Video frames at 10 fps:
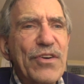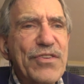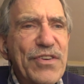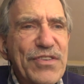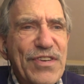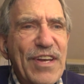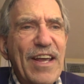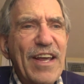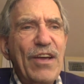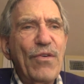
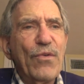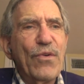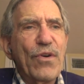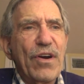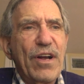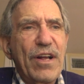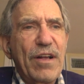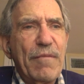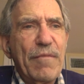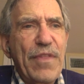urgency, or
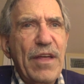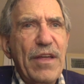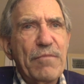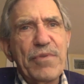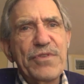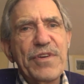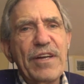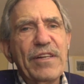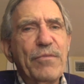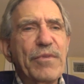that,
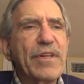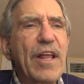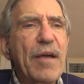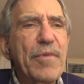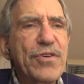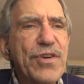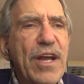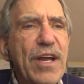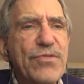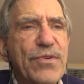particularly with climate
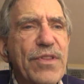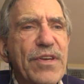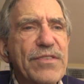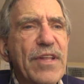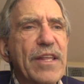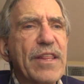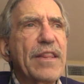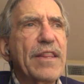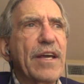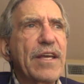change or things like
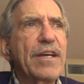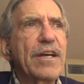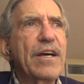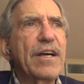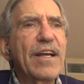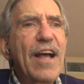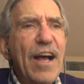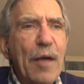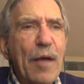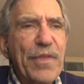that, that can
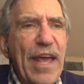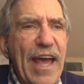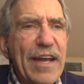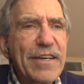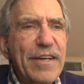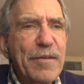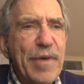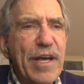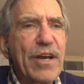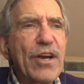up the ante
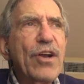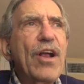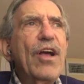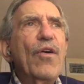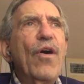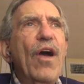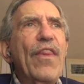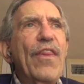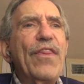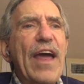a bit,
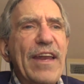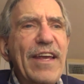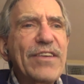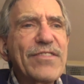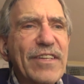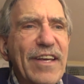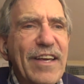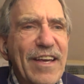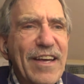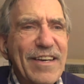that
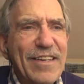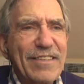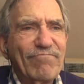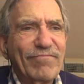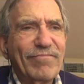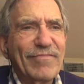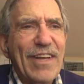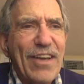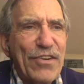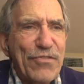easily can
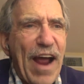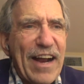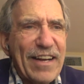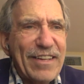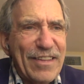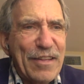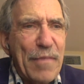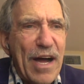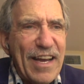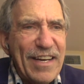contract the
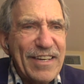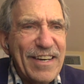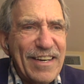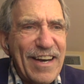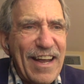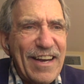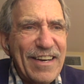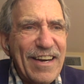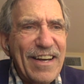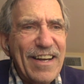mind
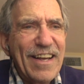and